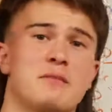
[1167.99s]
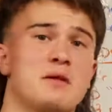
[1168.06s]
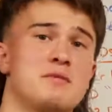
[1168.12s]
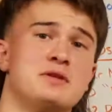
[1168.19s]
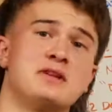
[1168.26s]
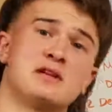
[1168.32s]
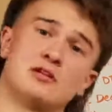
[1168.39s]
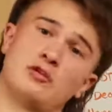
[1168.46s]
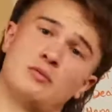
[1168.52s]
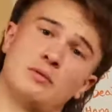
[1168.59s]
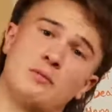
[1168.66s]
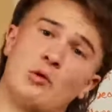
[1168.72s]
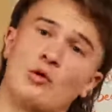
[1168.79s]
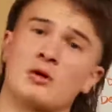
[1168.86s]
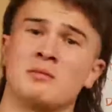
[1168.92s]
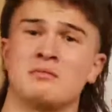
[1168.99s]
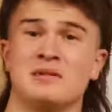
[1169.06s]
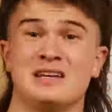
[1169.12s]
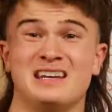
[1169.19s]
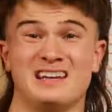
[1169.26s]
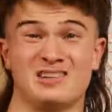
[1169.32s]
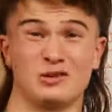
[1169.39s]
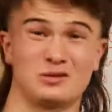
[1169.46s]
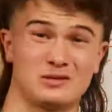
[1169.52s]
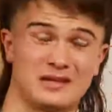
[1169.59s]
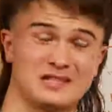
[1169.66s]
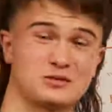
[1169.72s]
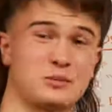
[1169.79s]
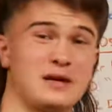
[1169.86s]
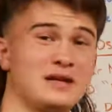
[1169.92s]
Maybe you need a little bit more, you need a little
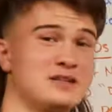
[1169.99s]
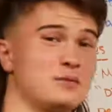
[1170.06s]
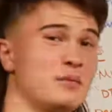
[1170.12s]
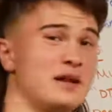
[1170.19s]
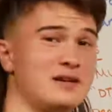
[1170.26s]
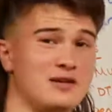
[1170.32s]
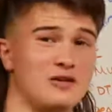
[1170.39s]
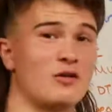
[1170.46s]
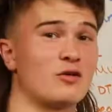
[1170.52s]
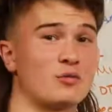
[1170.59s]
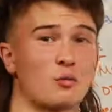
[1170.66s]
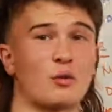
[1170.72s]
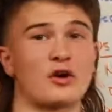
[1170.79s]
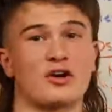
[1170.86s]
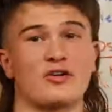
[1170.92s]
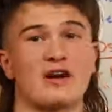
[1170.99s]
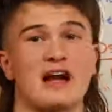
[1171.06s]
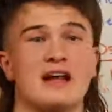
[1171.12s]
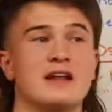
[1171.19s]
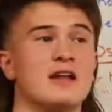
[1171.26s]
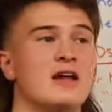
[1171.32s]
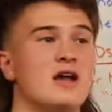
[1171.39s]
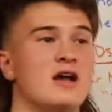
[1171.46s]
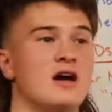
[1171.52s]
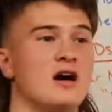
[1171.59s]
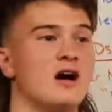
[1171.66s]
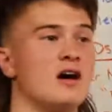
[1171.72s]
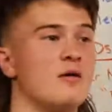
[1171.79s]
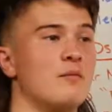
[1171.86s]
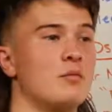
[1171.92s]
less weight depending on where you're at
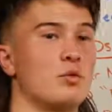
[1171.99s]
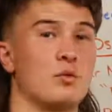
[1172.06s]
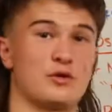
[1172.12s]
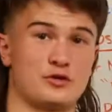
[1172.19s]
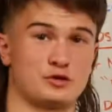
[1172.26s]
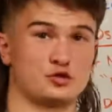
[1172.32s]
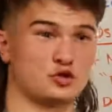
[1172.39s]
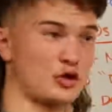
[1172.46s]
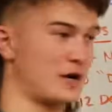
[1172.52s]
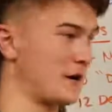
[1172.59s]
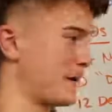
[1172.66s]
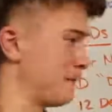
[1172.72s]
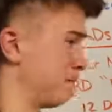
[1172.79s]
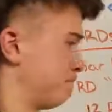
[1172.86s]
with your training.